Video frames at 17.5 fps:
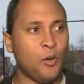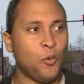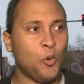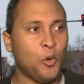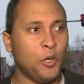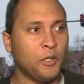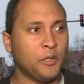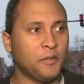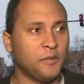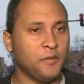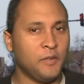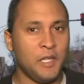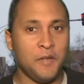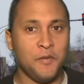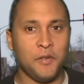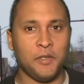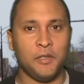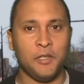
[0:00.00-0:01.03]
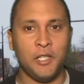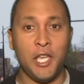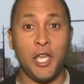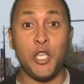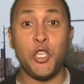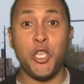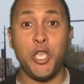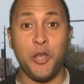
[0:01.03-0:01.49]
I was even
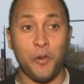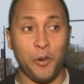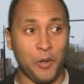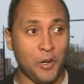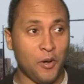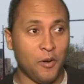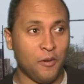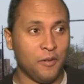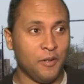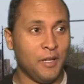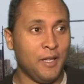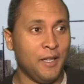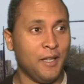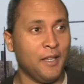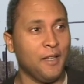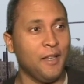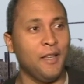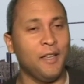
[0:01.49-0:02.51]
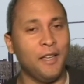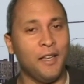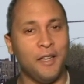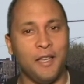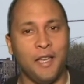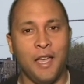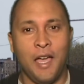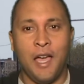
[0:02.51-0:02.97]
a year ago.
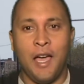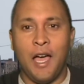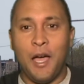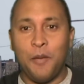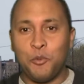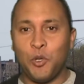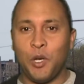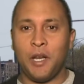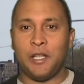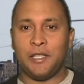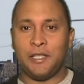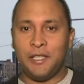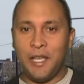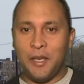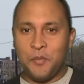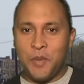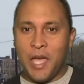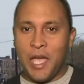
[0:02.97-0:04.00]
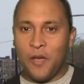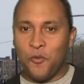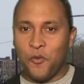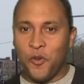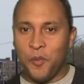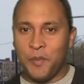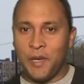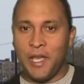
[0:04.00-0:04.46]
I'm trying to step back
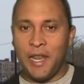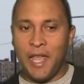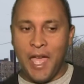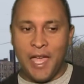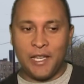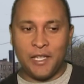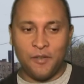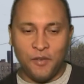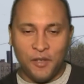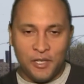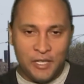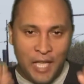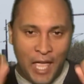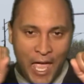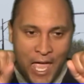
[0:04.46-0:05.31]
from the activist,